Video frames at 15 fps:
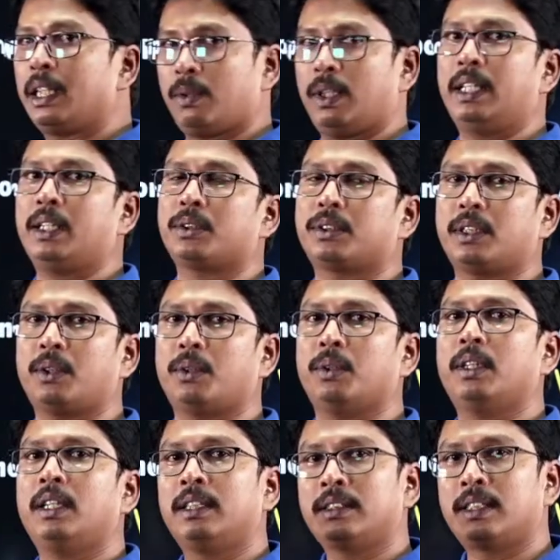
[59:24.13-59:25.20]
equivalent to
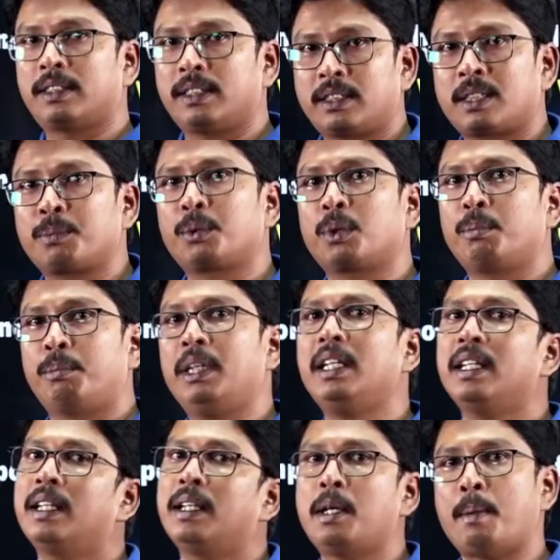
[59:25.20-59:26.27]
0, the system should be
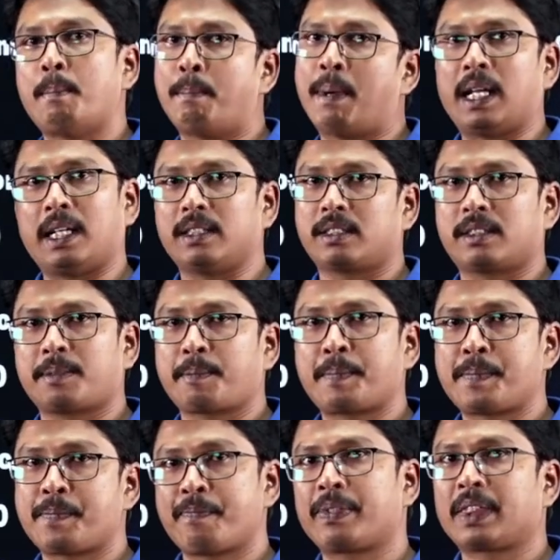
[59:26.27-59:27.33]
balanced.
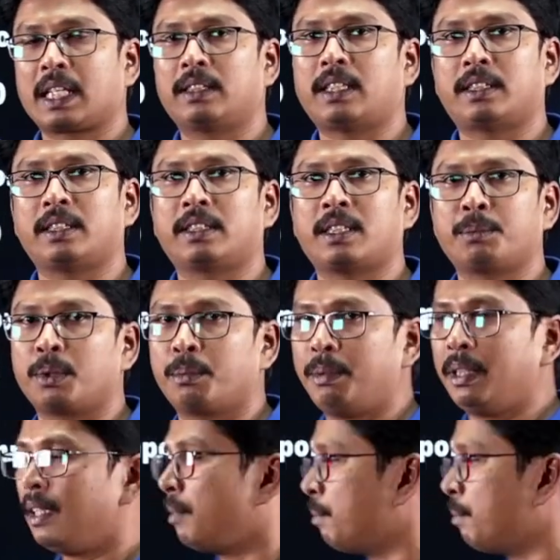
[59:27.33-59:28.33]
The system should be